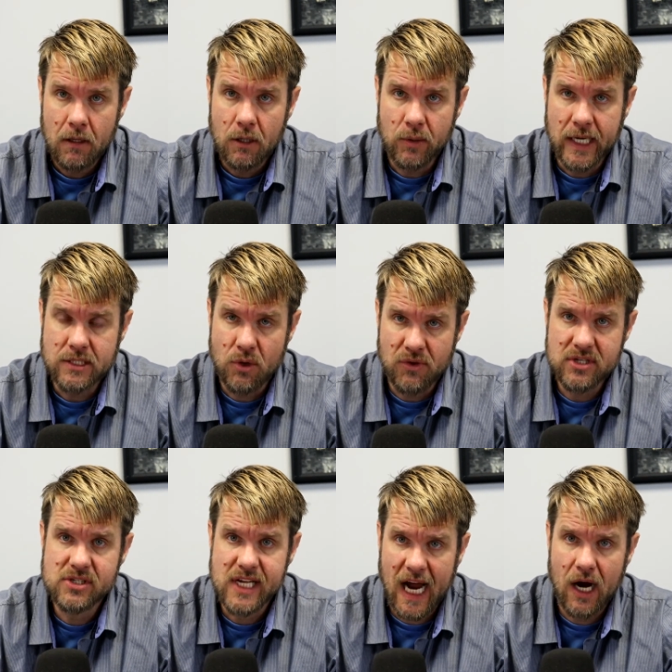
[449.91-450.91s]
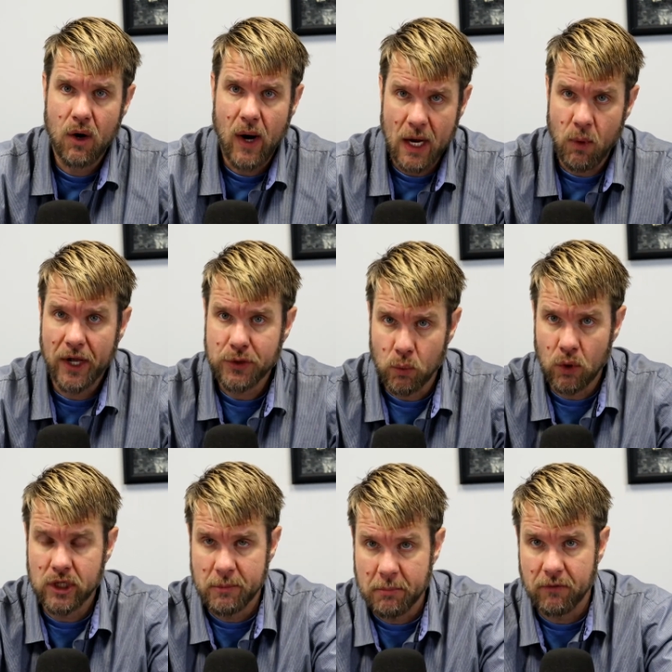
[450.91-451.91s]
Okay, so this is how I want the
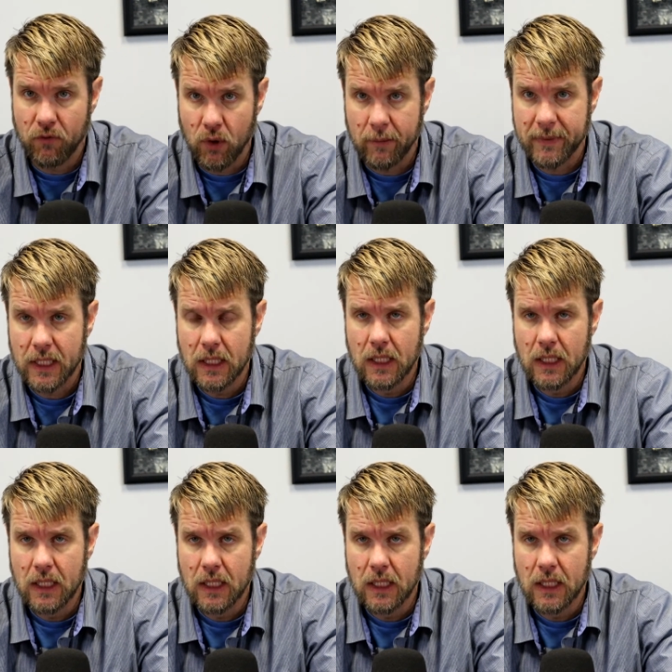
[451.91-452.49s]
work to be performed.